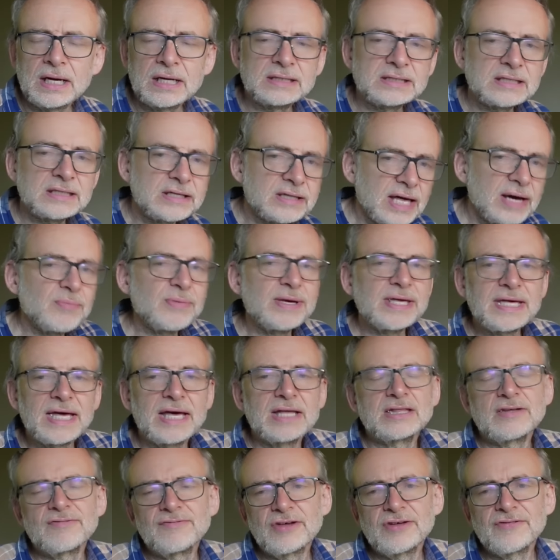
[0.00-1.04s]
So then we
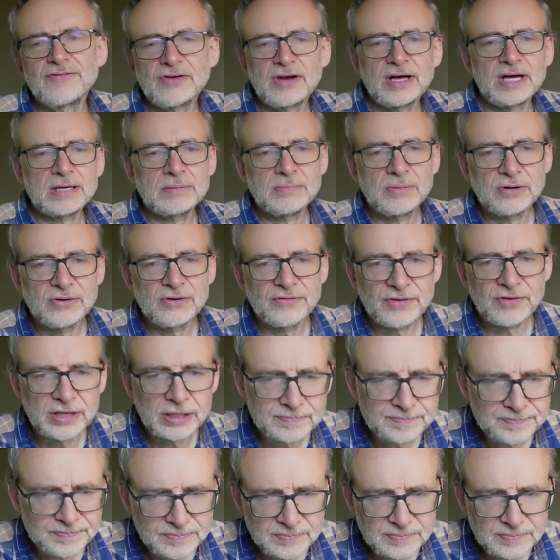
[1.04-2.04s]
get the fifth line moving.